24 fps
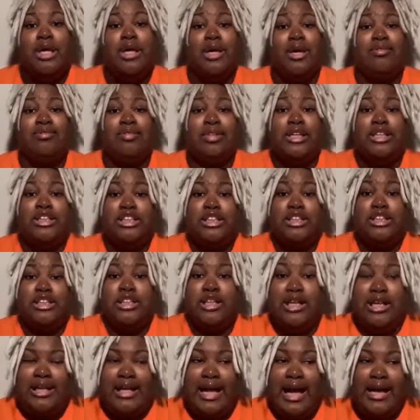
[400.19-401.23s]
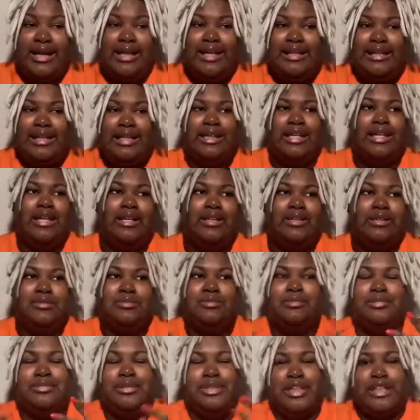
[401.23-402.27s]
If they just looked at it,
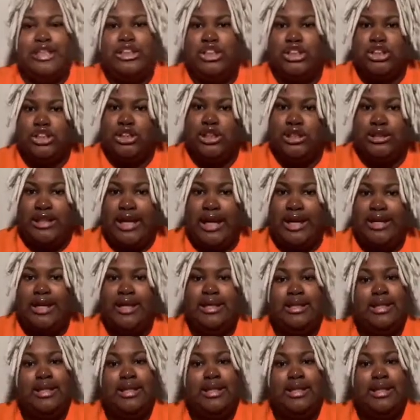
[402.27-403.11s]
then they just looked at it,